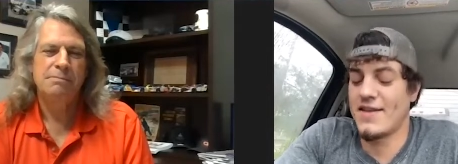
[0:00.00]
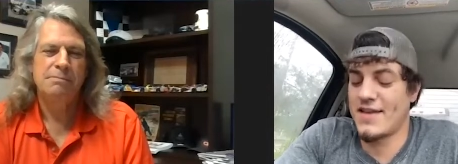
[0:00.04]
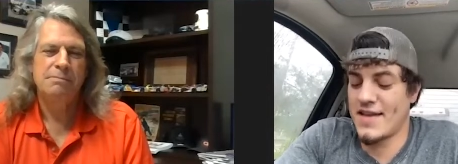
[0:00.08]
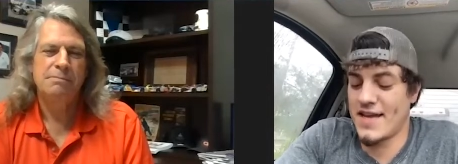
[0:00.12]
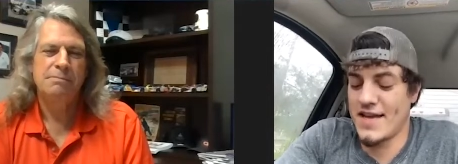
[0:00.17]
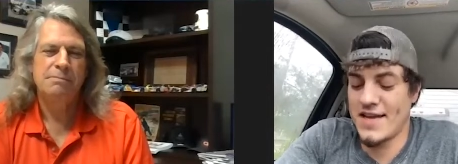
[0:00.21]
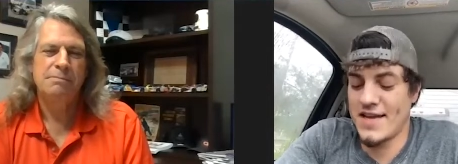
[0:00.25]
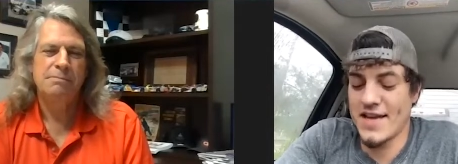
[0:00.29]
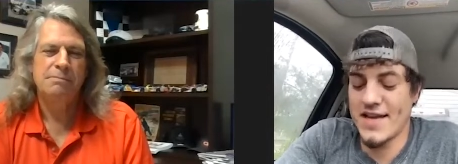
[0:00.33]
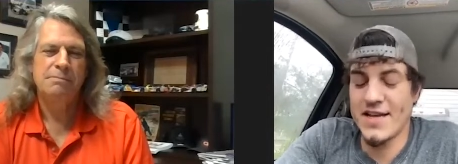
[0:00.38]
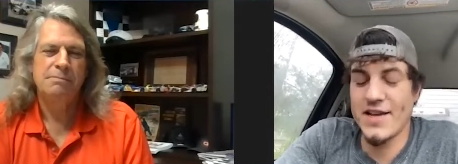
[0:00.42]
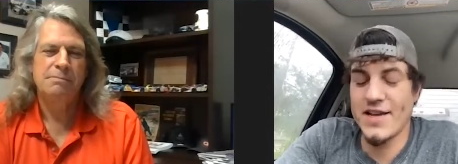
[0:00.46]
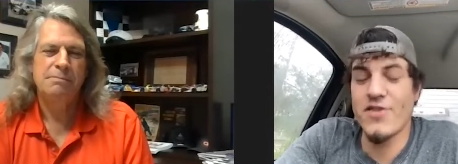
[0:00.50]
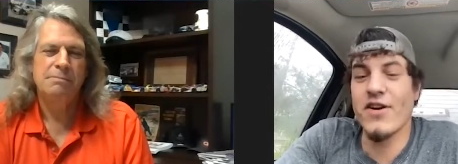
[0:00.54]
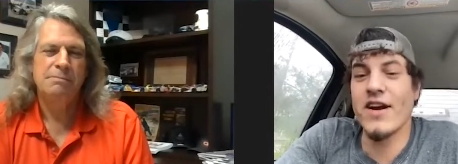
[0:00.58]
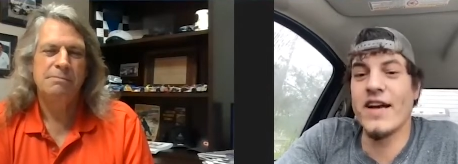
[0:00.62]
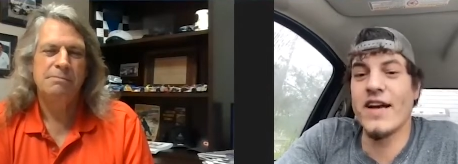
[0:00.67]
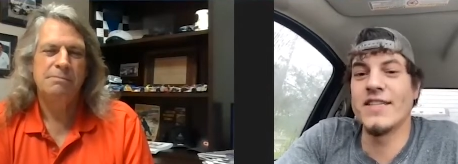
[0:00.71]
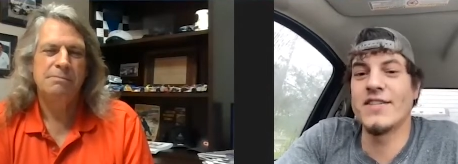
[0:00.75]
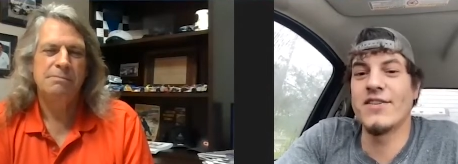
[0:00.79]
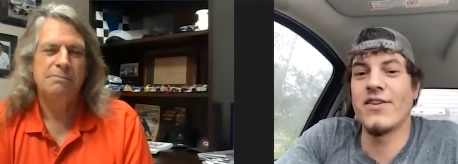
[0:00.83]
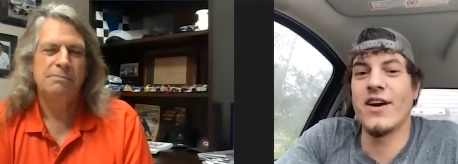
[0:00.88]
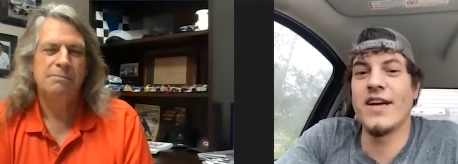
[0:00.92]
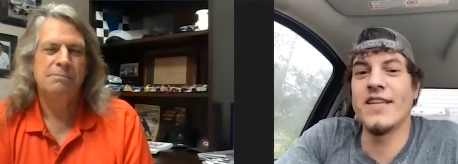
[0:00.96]
Speaker 1: it, it,
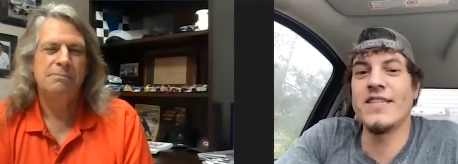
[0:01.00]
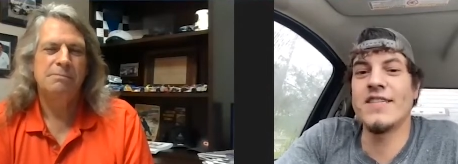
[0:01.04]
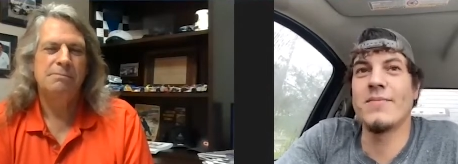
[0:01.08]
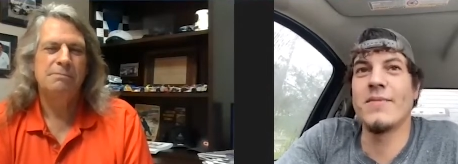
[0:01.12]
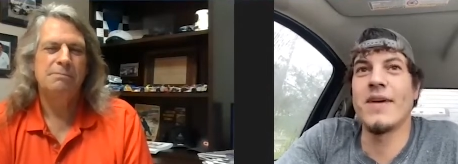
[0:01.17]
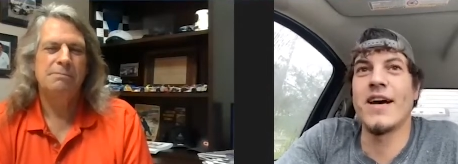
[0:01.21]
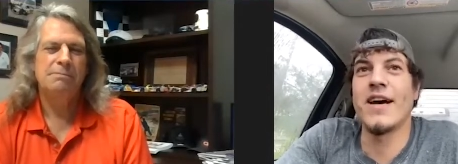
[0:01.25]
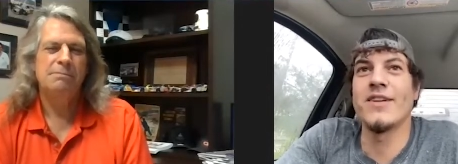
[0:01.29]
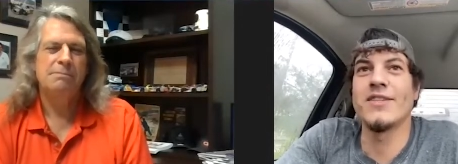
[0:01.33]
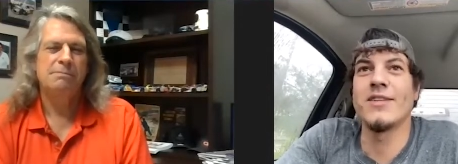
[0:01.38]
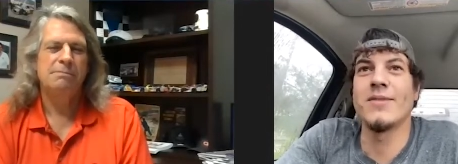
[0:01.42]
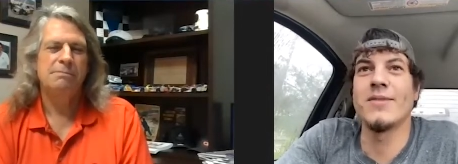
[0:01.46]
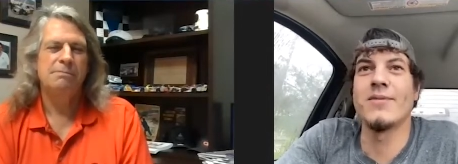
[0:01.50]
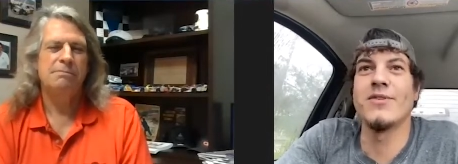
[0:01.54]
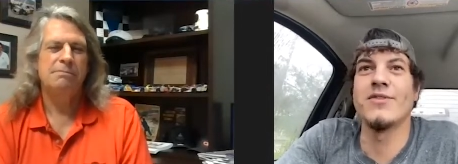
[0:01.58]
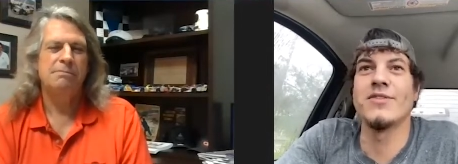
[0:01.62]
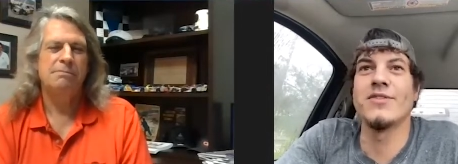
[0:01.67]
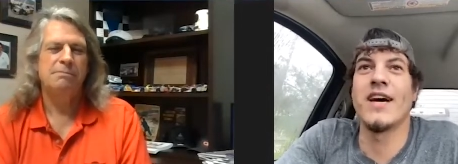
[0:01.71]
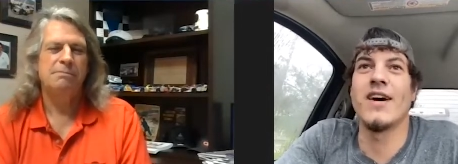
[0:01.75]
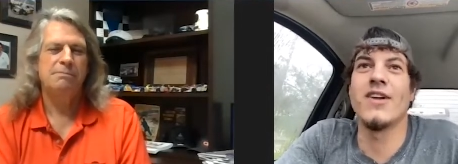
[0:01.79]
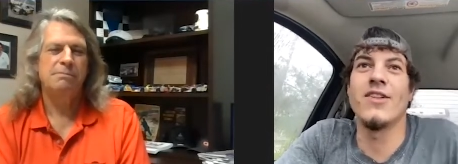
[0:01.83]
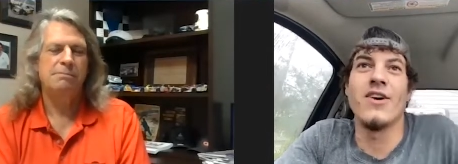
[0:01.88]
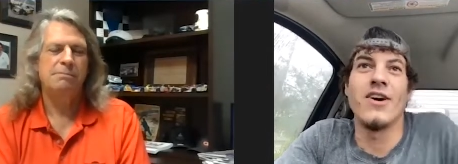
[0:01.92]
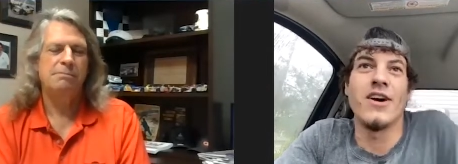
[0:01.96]
it's crazy to me how some of those
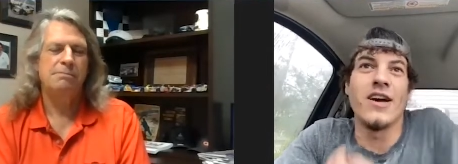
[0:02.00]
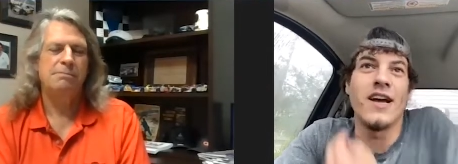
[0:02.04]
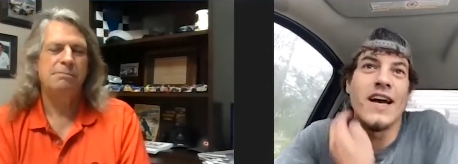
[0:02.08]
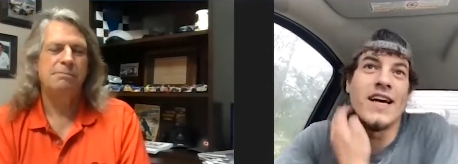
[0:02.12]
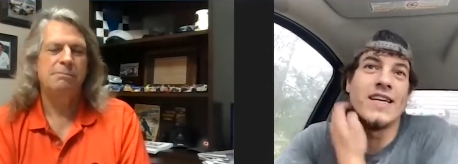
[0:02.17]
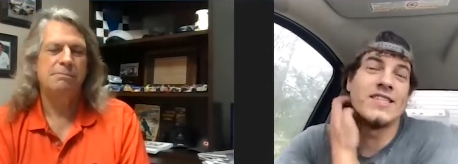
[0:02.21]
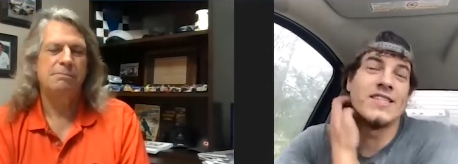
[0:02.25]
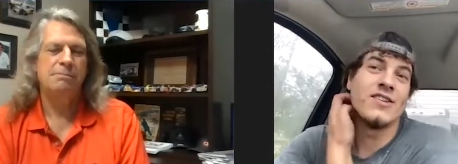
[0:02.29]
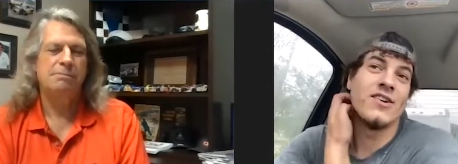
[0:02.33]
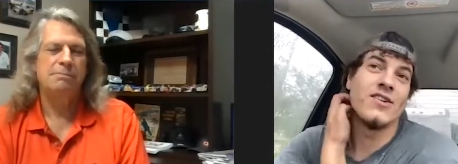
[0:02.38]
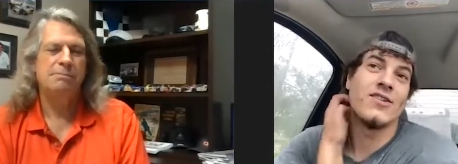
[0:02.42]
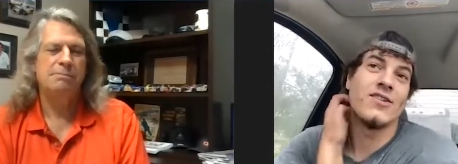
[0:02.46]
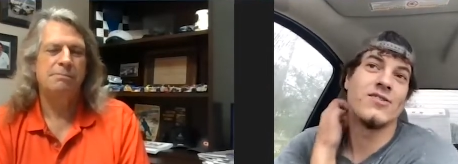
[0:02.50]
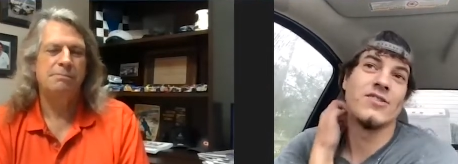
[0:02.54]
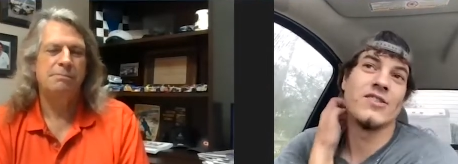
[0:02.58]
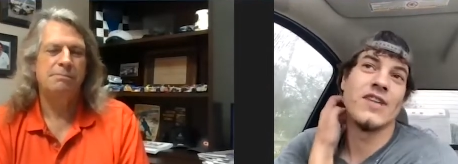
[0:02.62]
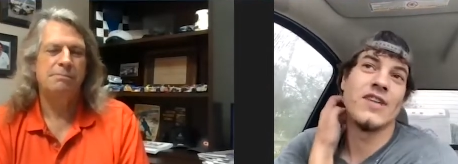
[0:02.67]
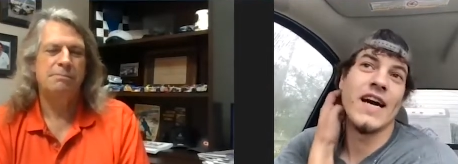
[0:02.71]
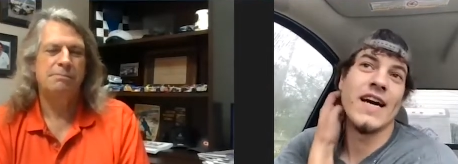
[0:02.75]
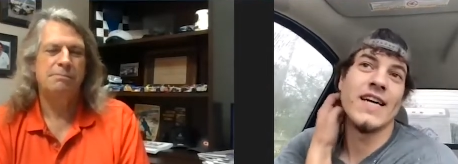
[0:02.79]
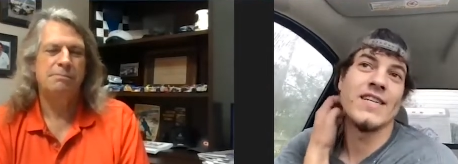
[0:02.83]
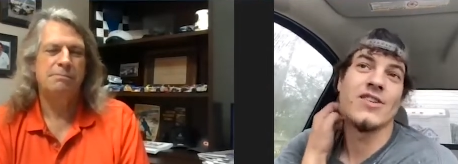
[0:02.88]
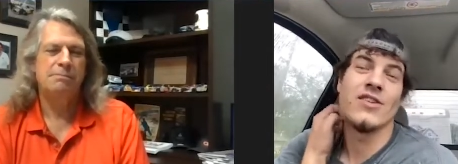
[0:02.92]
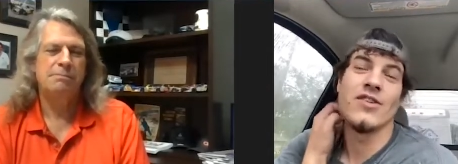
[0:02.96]
outlaw guys and all those
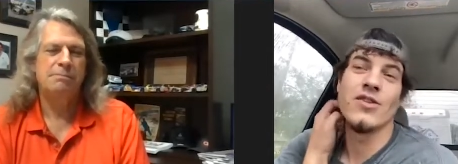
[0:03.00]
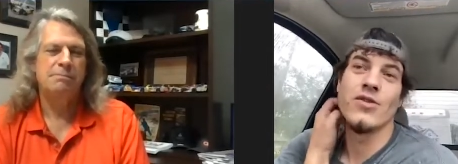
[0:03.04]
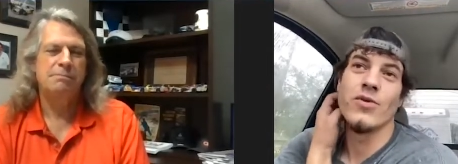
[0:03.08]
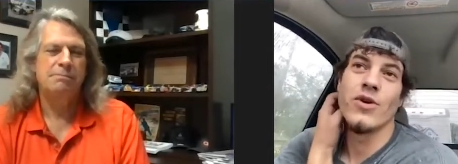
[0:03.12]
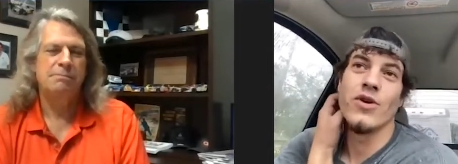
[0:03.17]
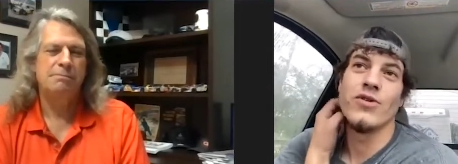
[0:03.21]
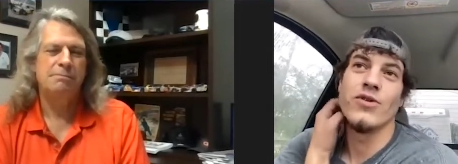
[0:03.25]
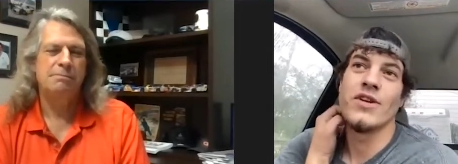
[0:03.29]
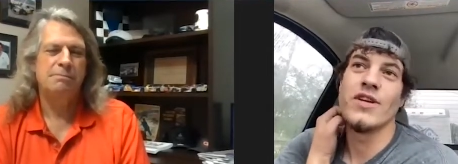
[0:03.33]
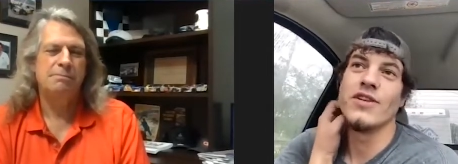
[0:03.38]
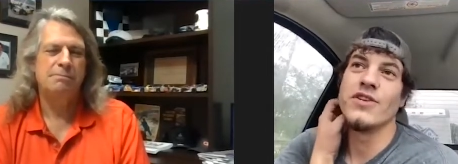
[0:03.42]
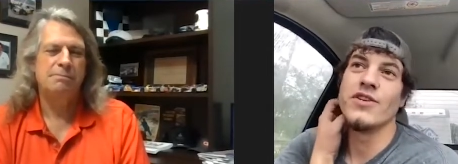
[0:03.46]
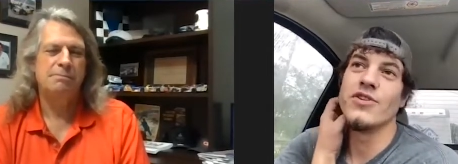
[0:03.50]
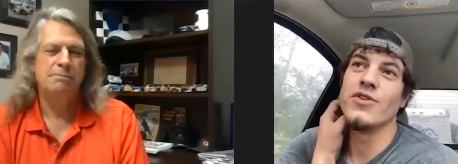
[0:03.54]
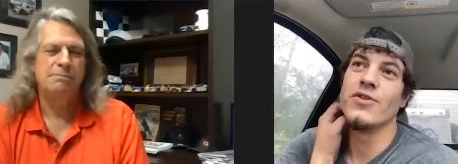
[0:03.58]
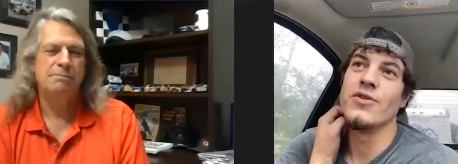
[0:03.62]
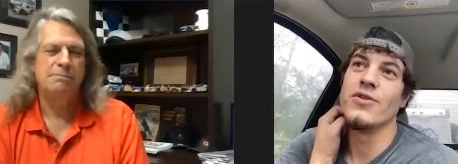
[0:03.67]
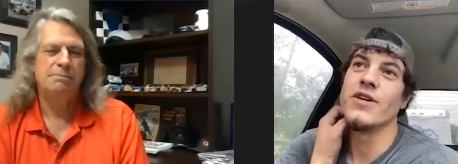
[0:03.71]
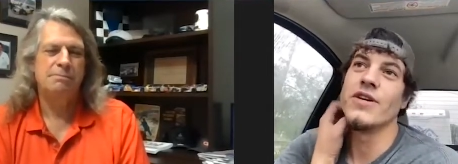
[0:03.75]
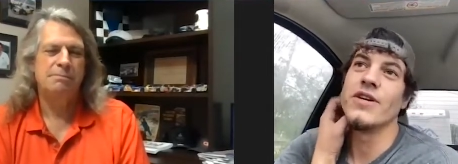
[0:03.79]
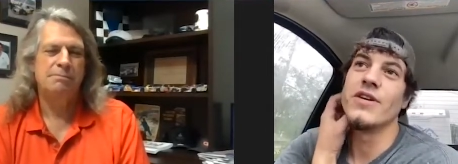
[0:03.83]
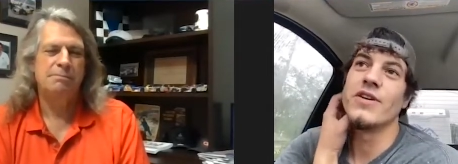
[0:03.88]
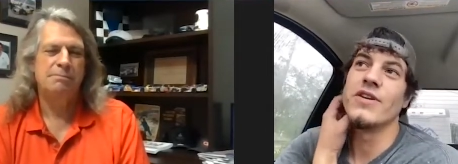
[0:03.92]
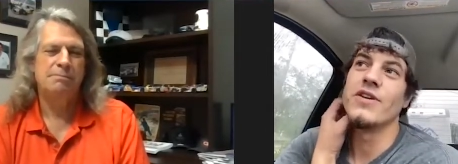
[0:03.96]
guys on the road can do it.
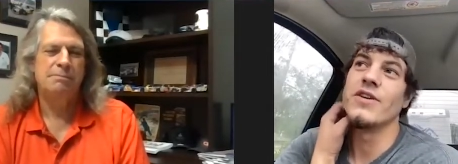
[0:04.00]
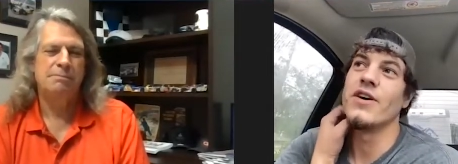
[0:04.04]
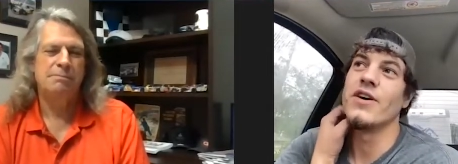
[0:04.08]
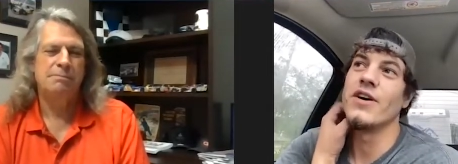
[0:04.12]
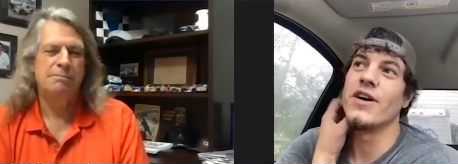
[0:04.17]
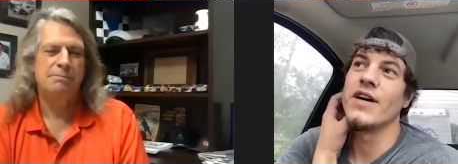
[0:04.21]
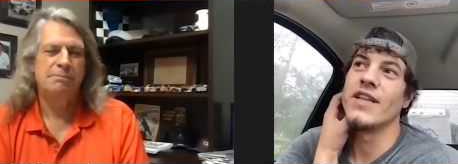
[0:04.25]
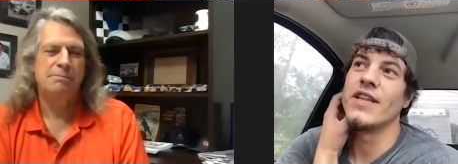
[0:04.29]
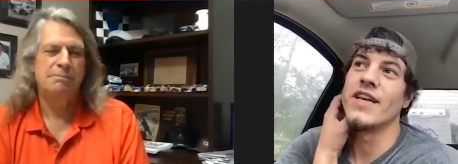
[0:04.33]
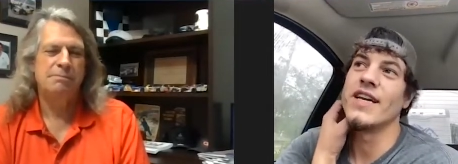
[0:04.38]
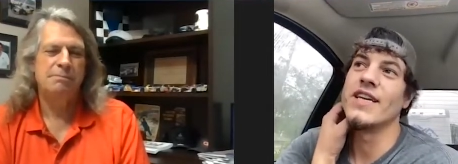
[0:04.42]
You know, they